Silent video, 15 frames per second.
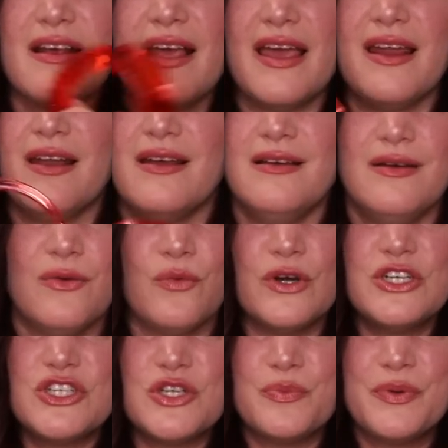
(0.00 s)
And
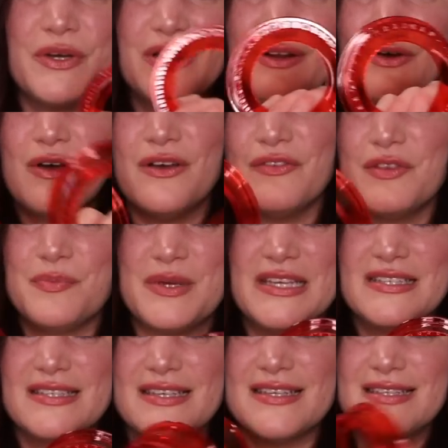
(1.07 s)
once you put all the
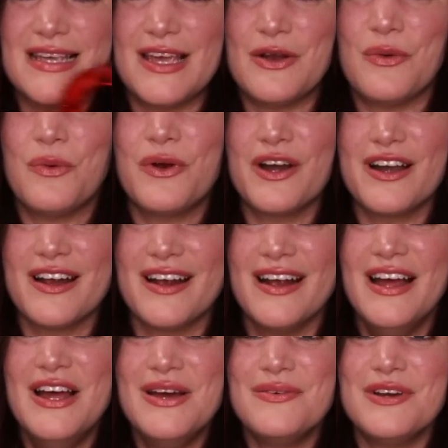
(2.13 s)
pieces in order,
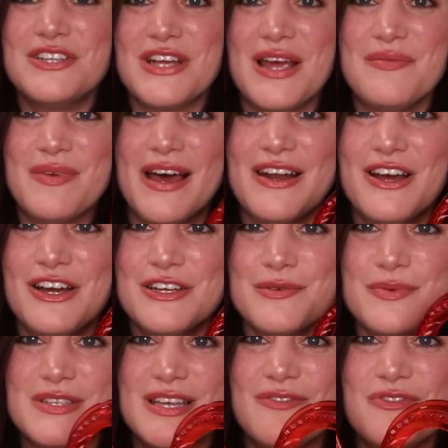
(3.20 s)
which I'm not
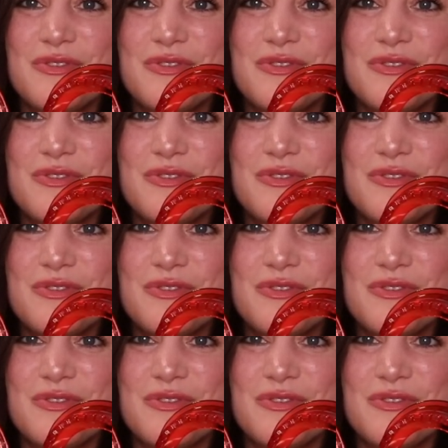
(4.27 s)
100%